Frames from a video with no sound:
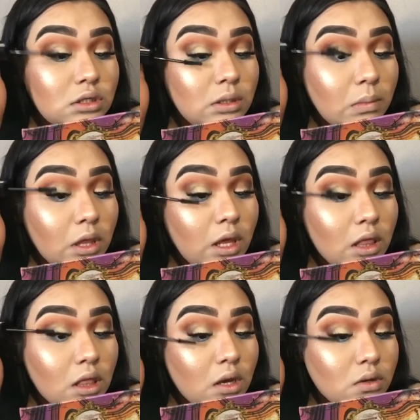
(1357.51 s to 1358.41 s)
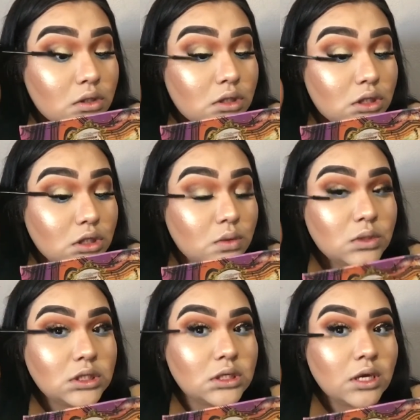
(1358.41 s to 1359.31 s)
to blend those two
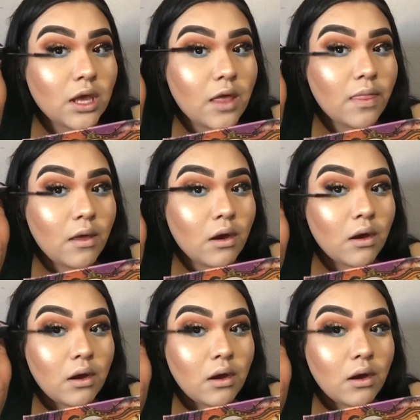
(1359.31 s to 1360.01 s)
together.